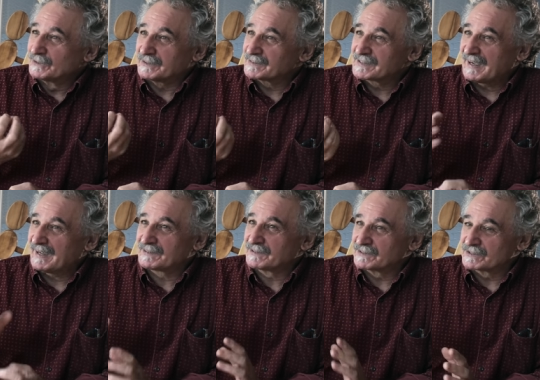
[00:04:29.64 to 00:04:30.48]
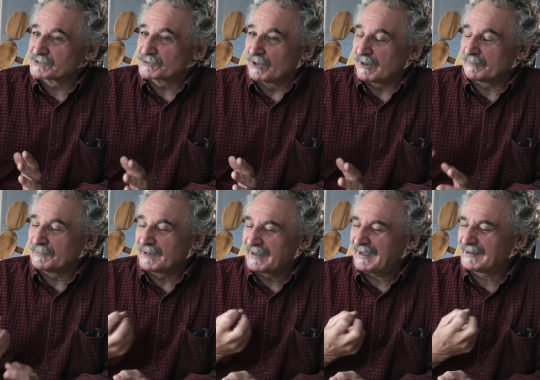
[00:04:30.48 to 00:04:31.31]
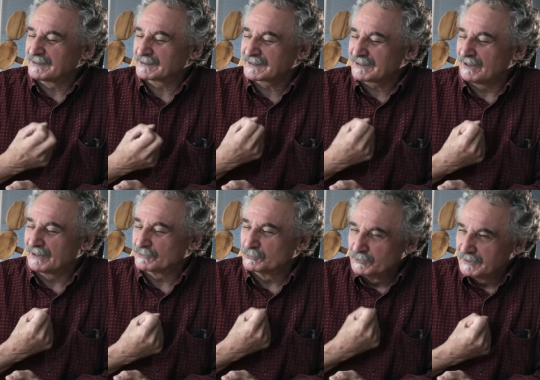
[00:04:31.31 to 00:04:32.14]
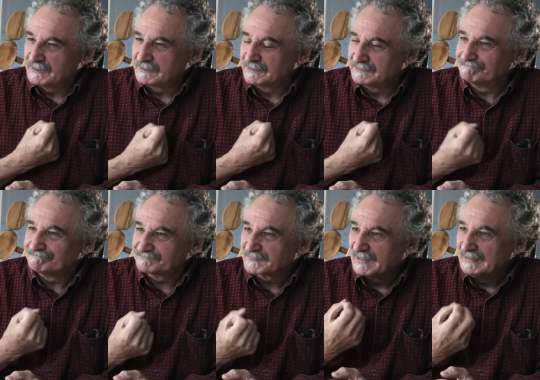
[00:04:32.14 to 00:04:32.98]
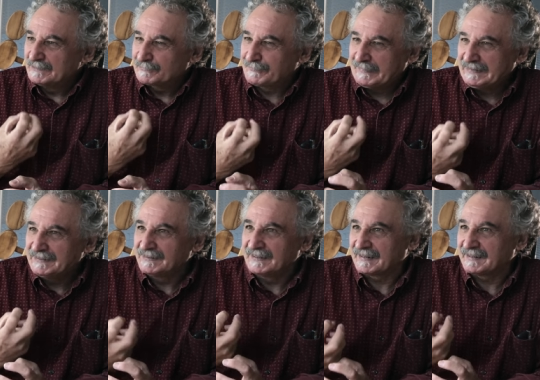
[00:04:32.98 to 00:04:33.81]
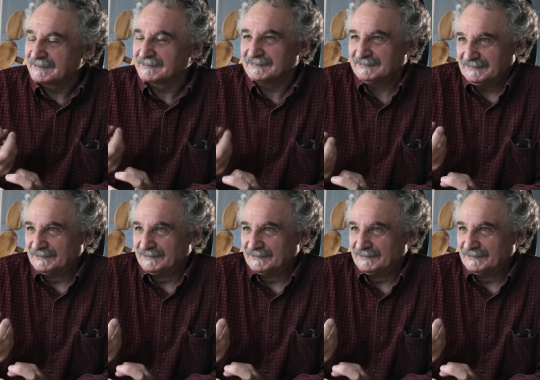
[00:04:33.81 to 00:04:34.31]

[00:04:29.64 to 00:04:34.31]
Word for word: look, it's hard to describe, I had a kind of real feeling